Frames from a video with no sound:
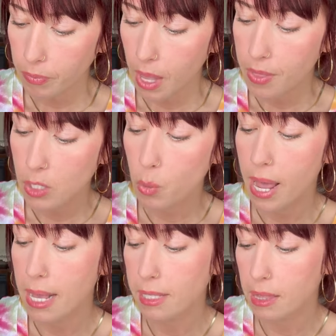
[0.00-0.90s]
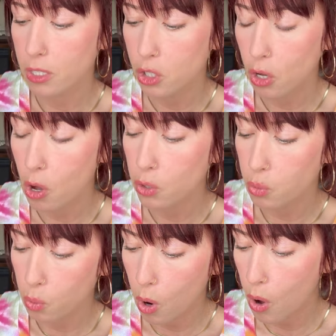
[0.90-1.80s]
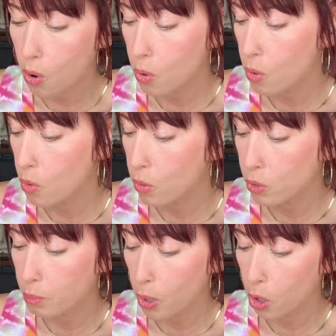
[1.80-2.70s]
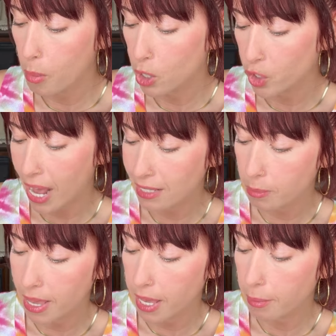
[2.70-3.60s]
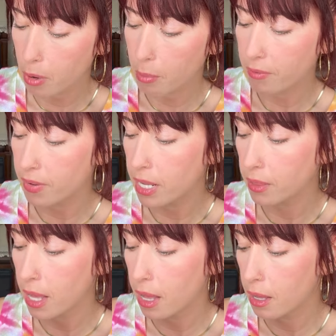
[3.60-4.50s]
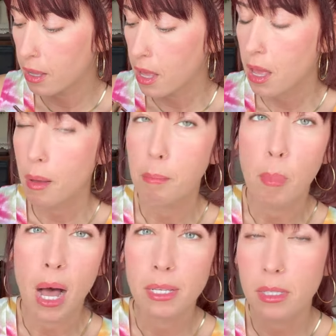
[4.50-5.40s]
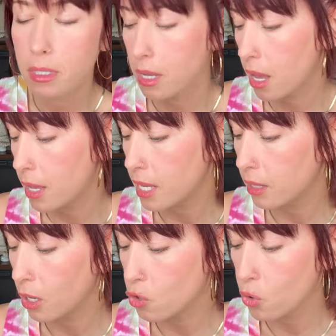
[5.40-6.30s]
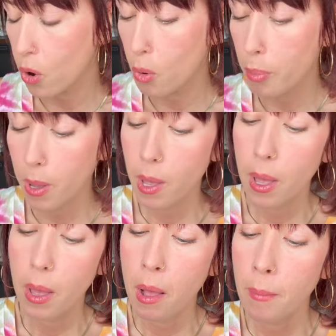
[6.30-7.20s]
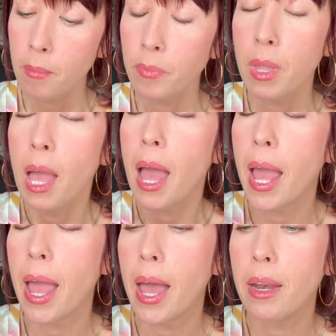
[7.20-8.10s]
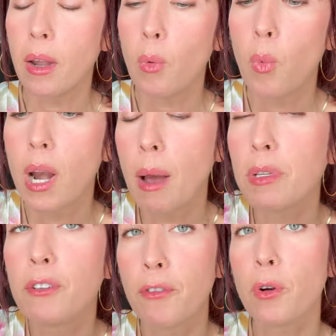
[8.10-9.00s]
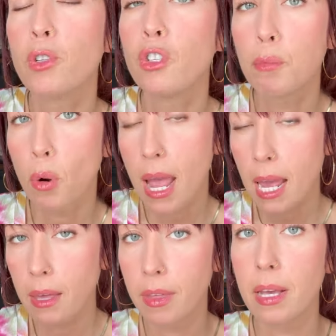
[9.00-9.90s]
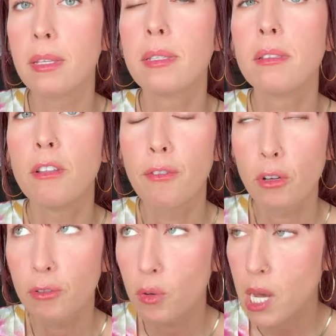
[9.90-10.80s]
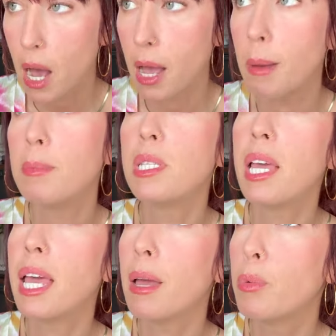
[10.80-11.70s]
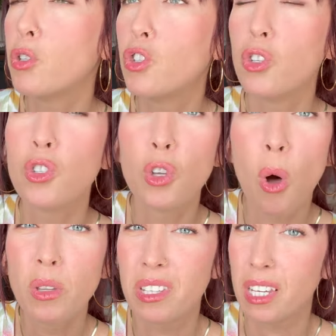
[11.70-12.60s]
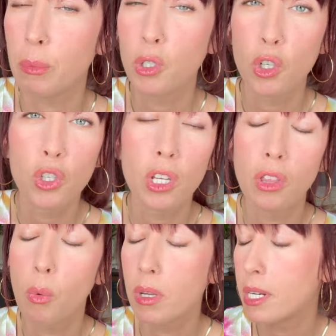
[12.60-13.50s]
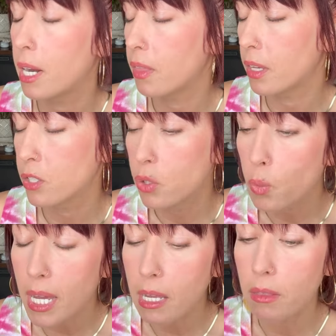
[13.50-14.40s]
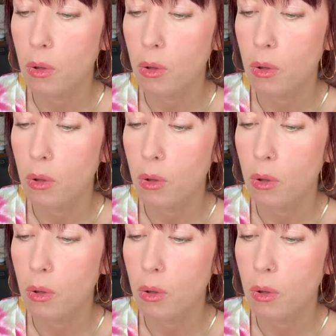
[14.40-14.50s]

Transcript: And this one has like the salt, rose, bergamot, jasmine, bourbon, vanilla, musk, heliotrope. And when I was first spraying this, the first few times, it was just salty. It was just, there wasn't anything sweet.